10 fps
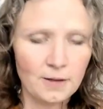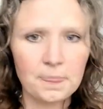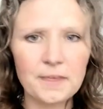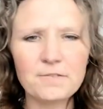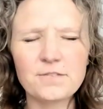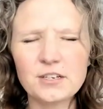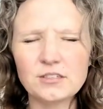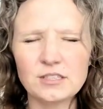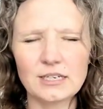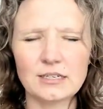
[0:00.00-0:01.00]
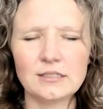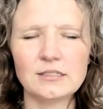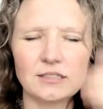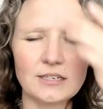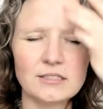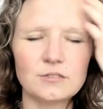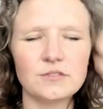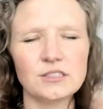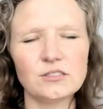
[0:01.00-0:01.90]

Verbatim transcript: It feels like indecisiveness.